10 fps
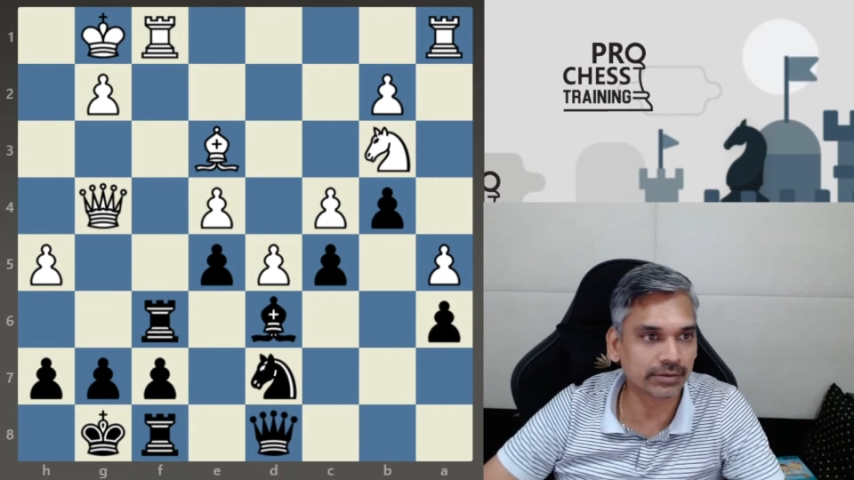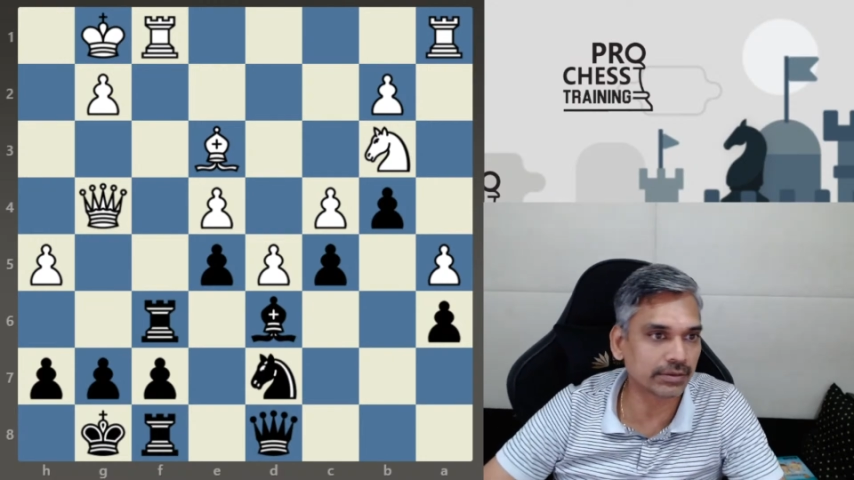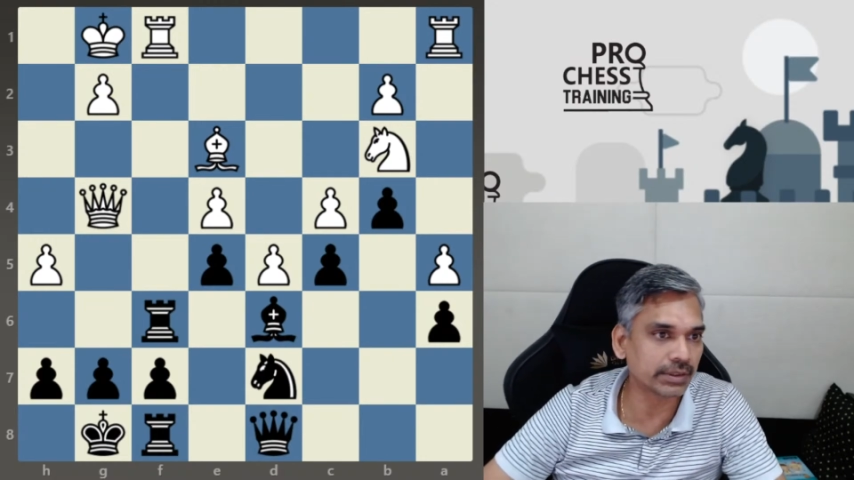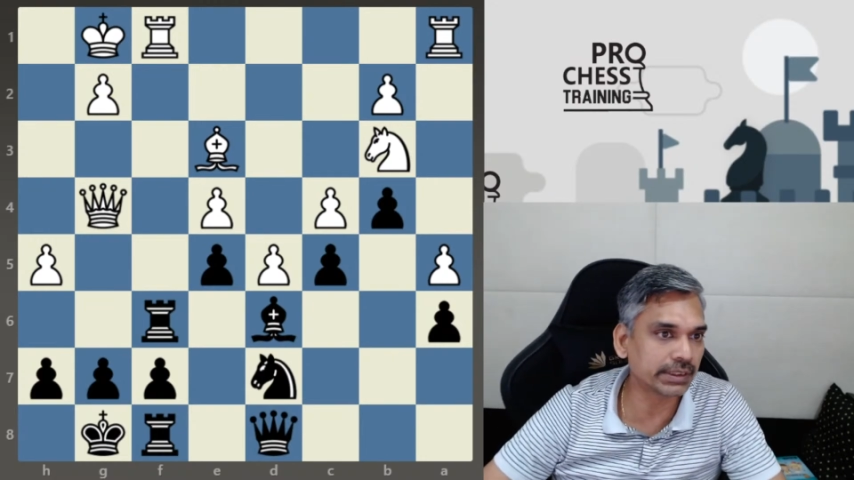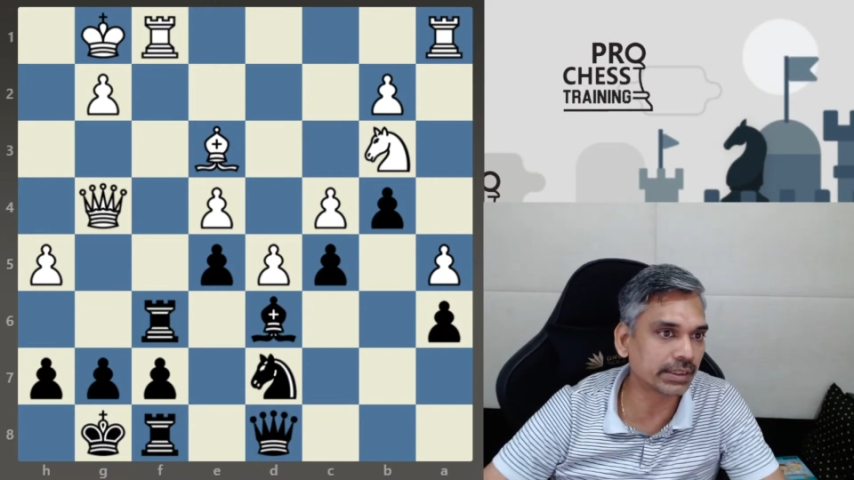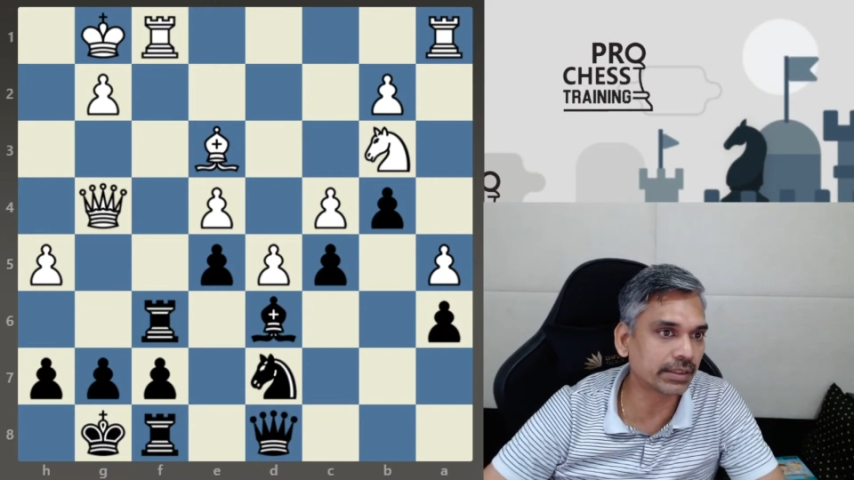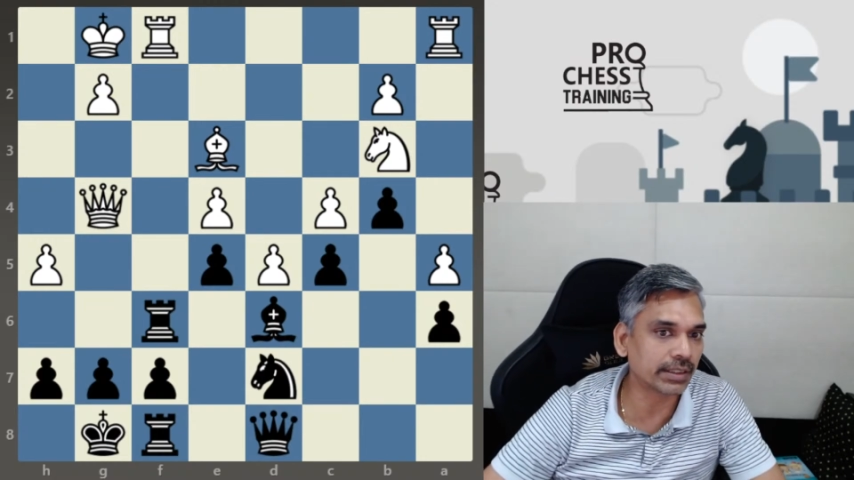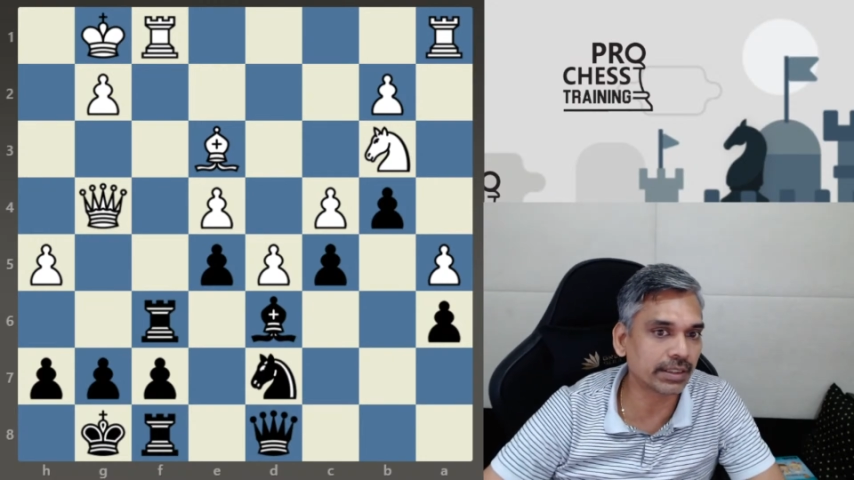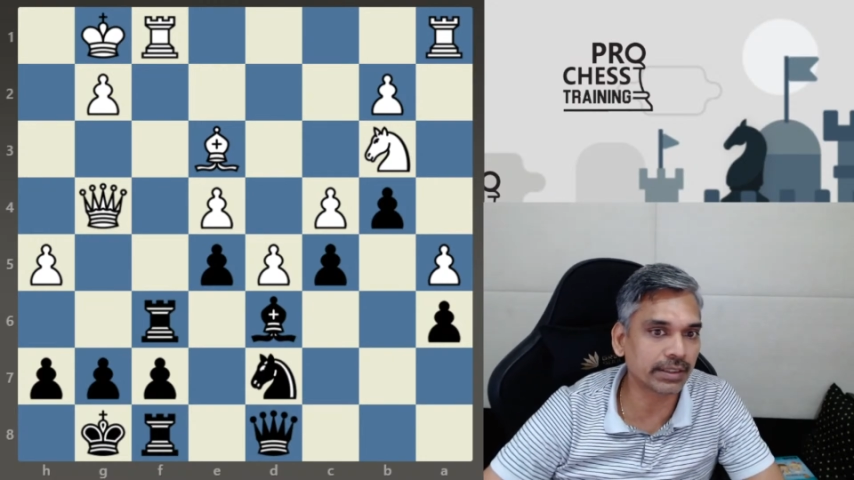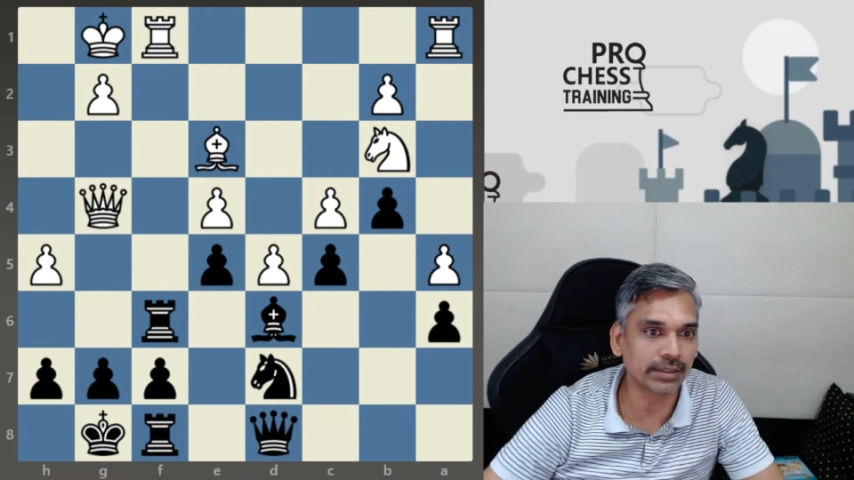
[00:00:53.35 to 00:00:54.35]
So these are
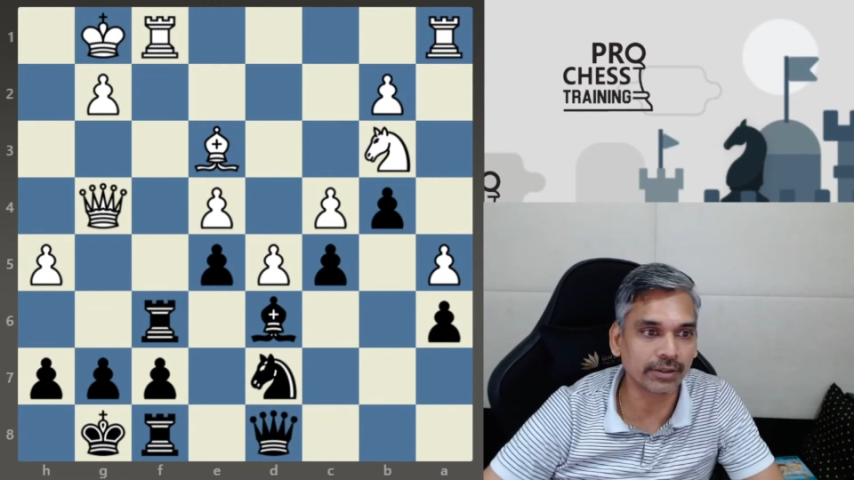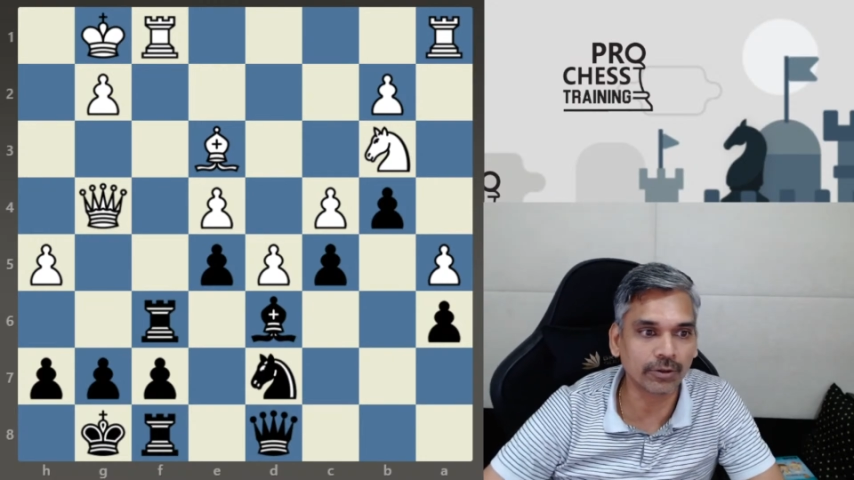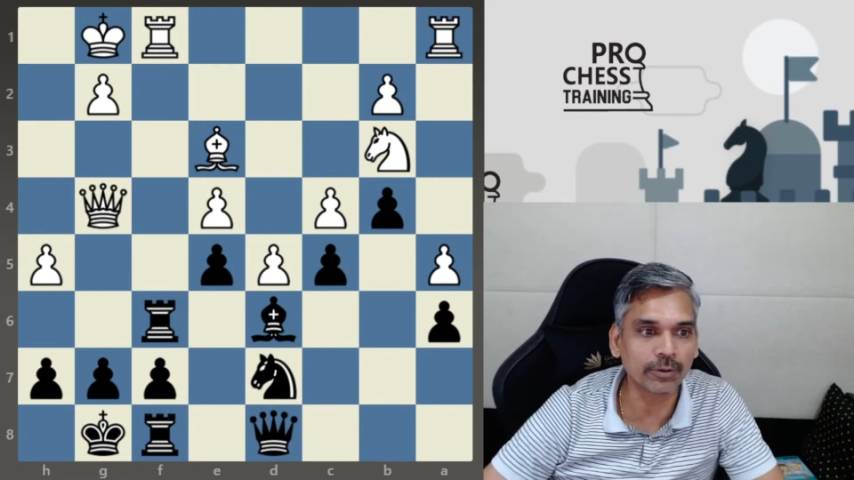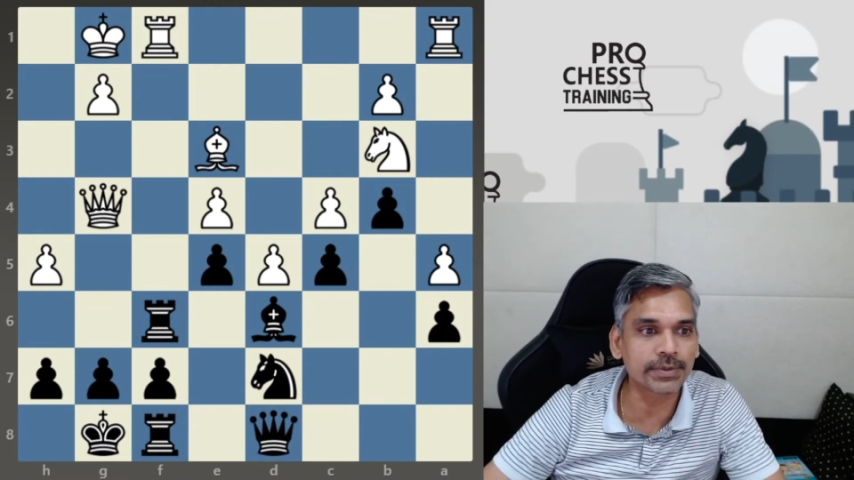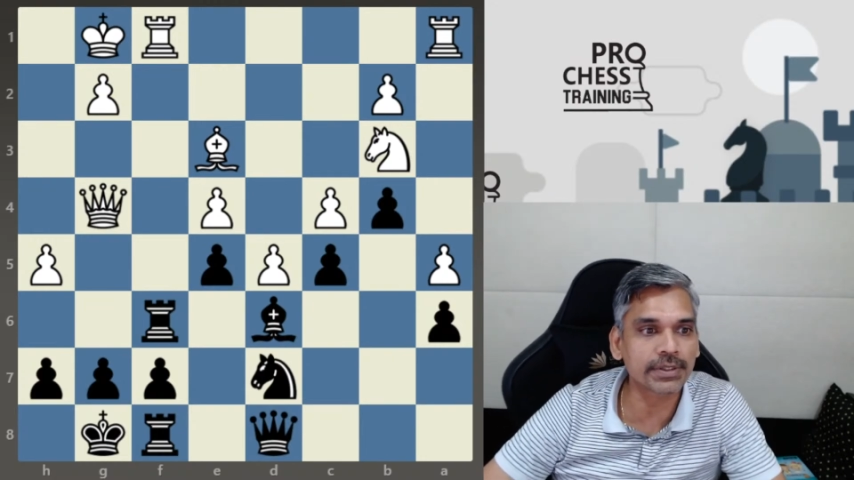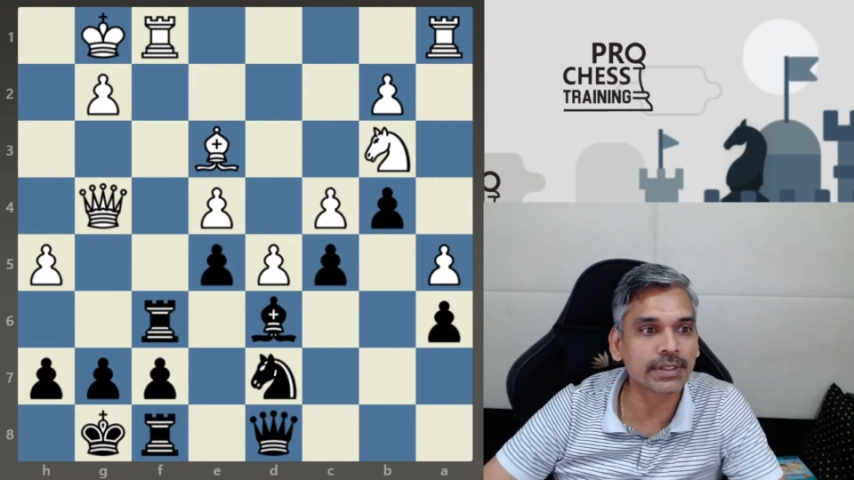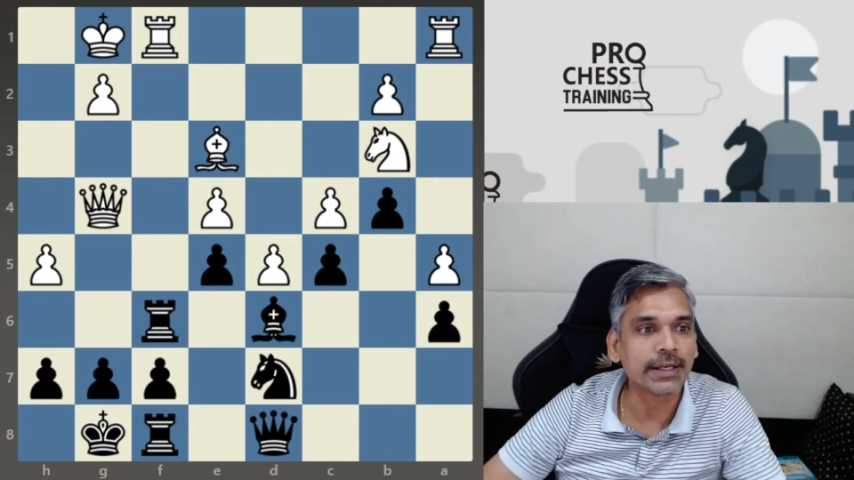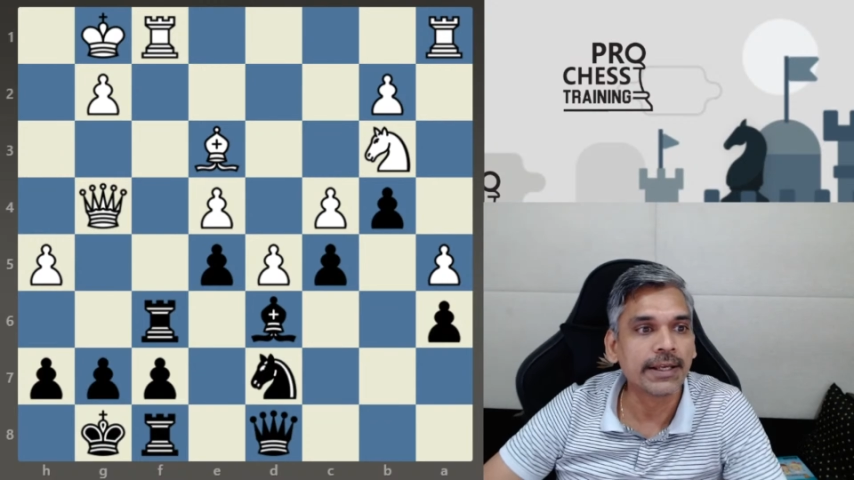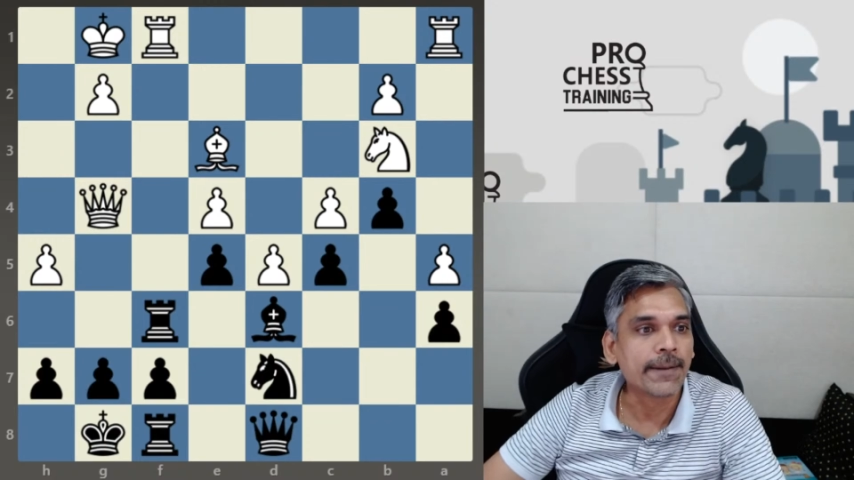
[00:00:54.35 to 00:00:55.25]
the groups,